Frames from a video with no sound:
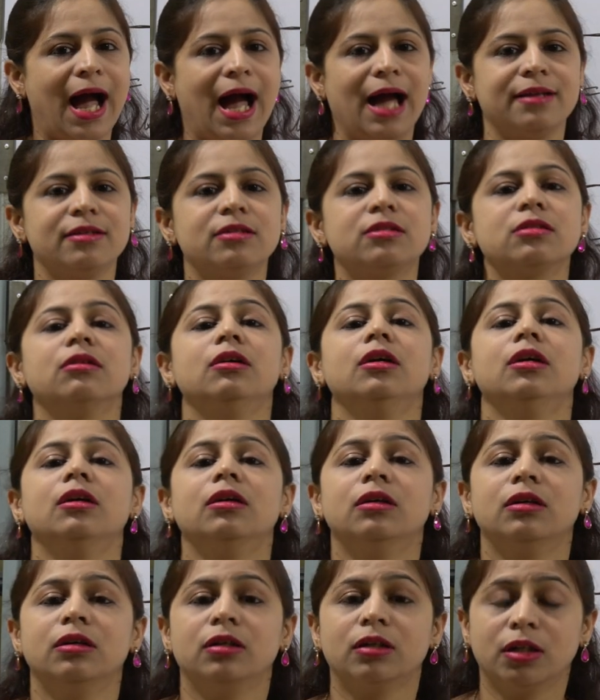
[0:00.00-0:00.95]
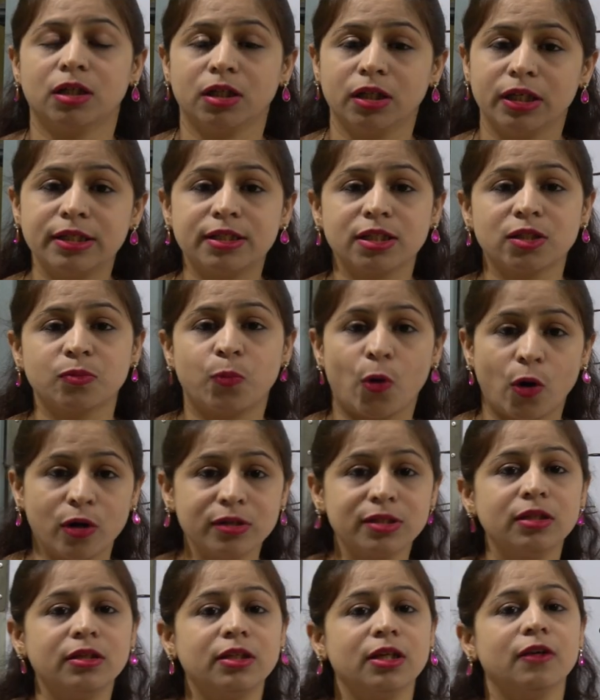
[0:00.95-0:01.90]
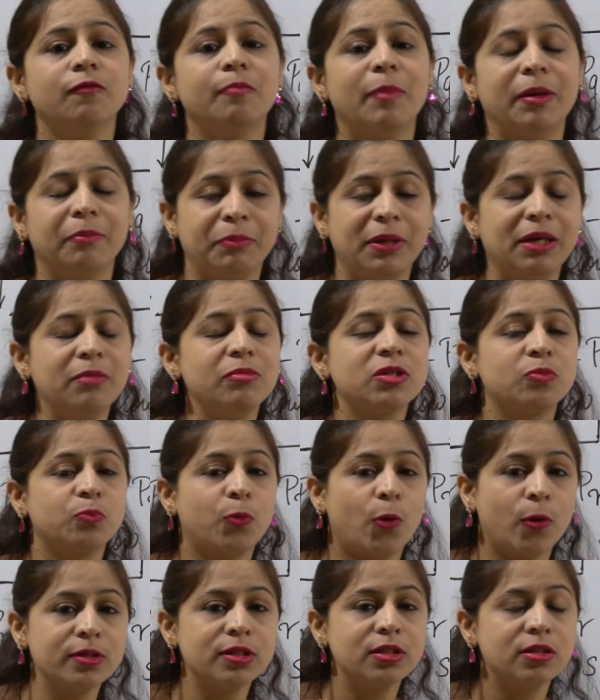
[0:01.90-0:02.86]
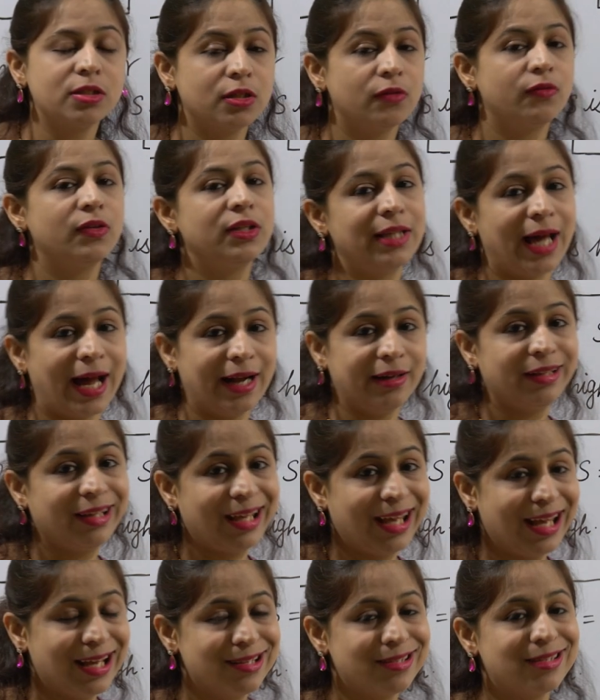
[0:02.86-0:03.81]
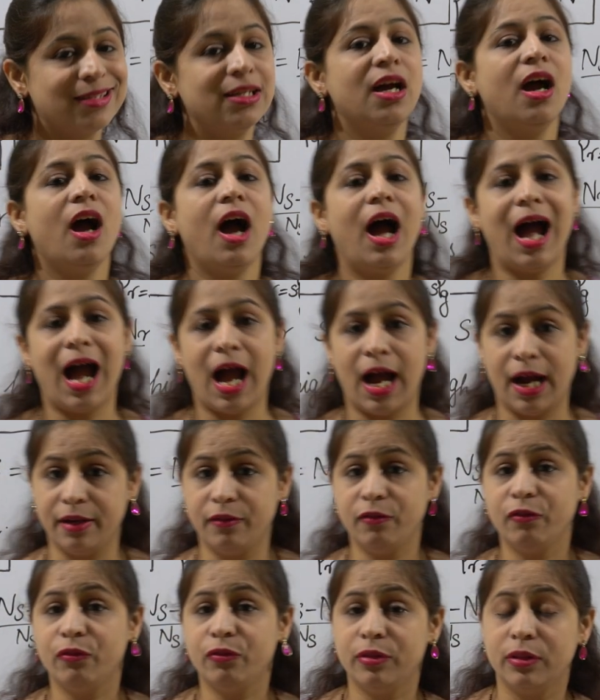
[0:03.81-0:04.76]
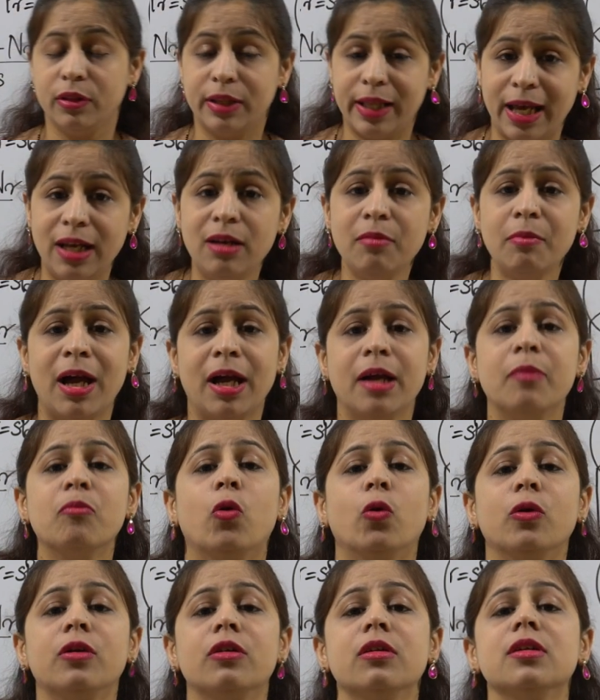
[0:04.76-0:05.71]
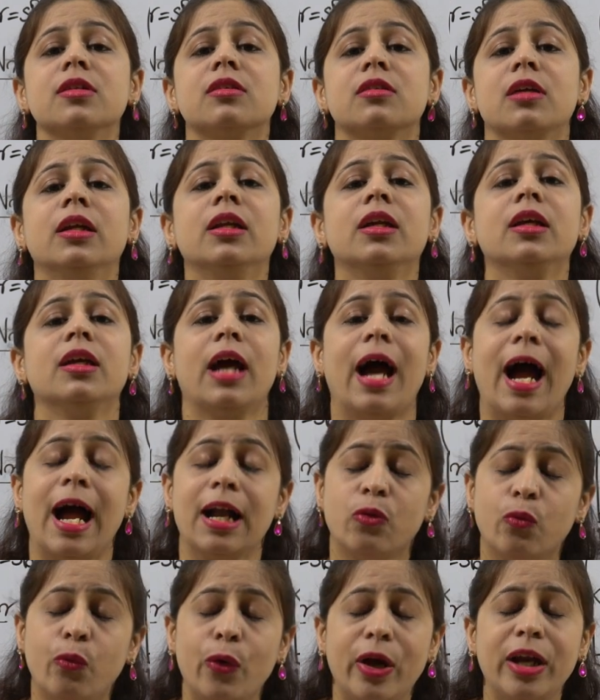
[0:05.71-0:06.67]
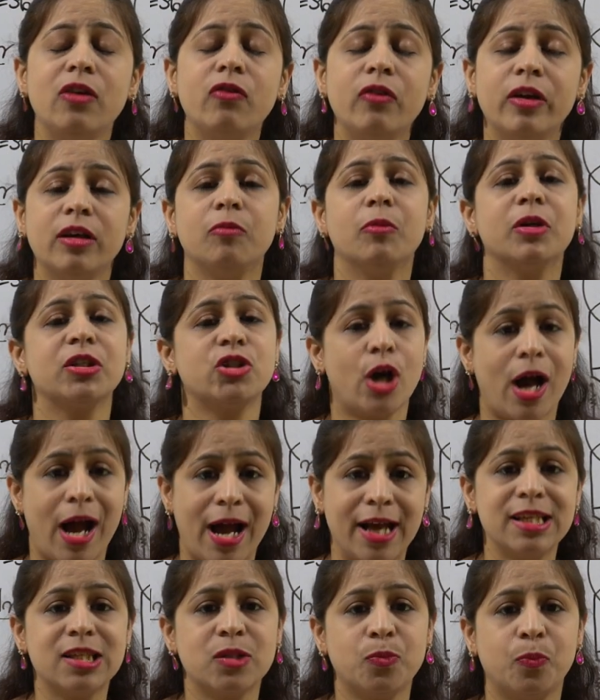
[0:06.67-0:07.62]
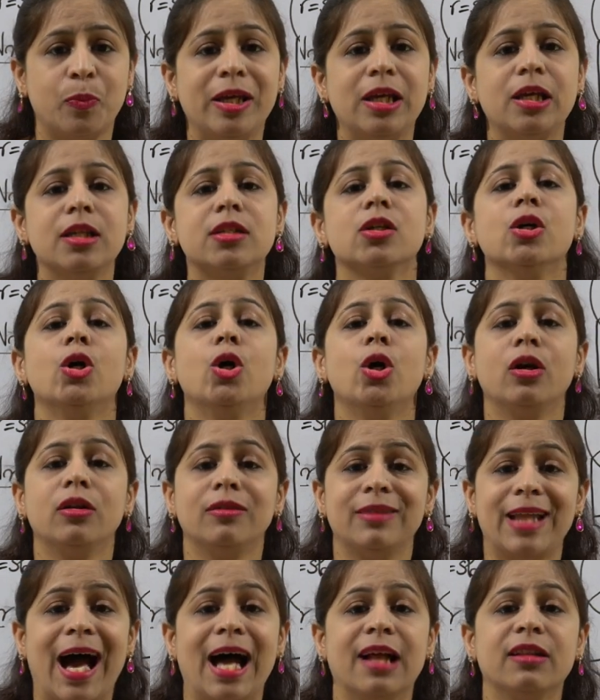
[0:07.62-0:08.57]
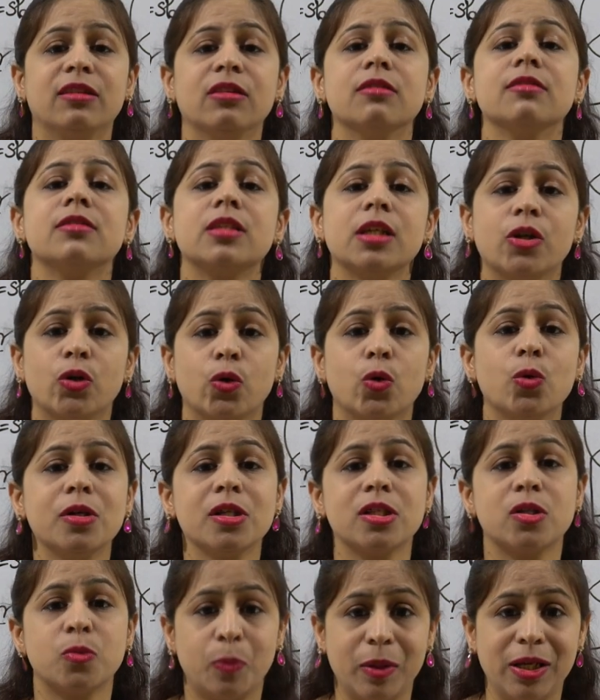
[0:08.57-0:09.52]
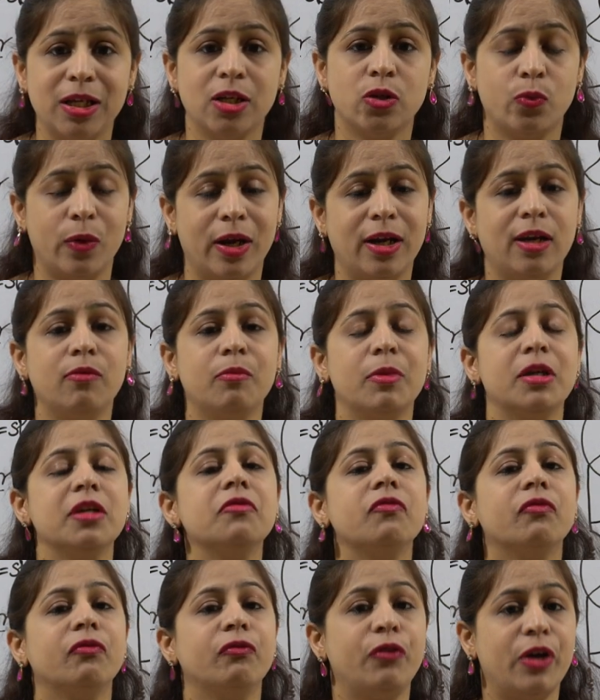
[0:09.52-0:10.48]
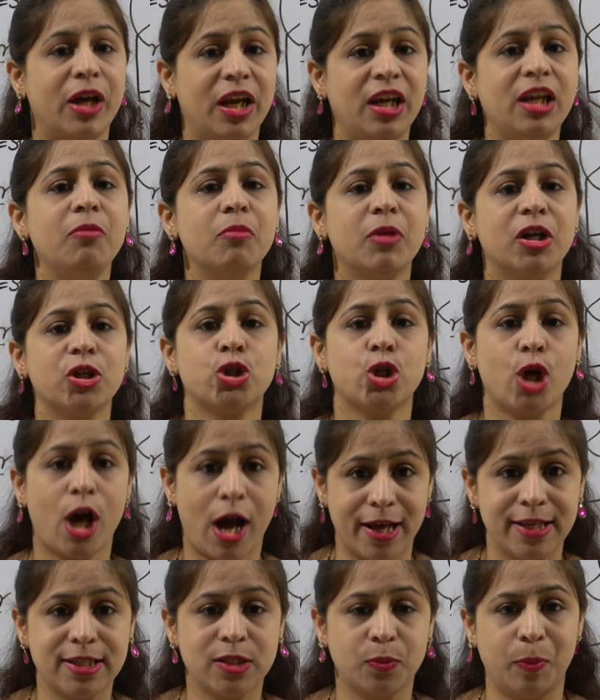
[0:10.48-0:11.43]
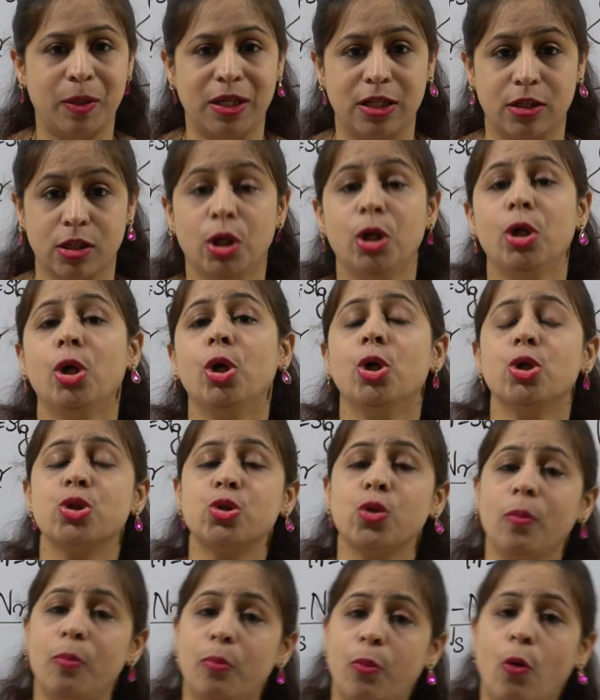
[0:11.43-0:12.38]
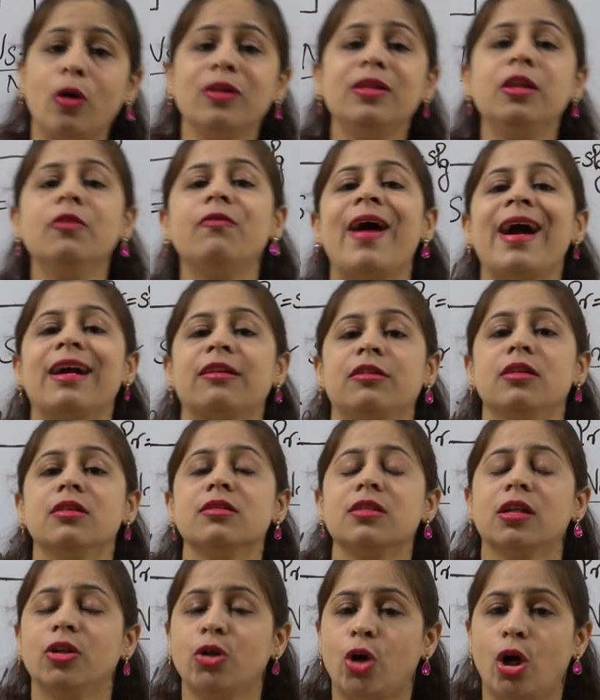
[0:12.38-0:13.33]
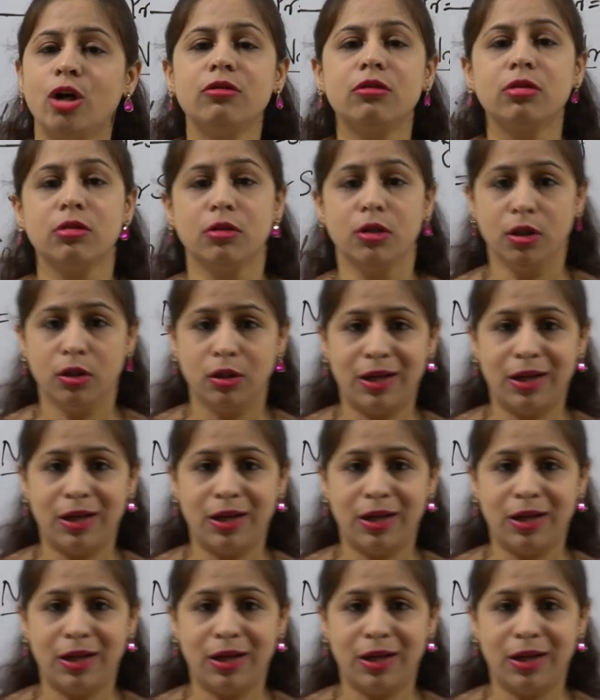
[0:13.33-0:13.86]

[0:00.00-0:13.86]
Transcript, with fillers: and uh, it is positive, my P M is positive in that case, and then my motor is running at very very much high speed than the synchronous speed, very very much high speed. So both the factors are not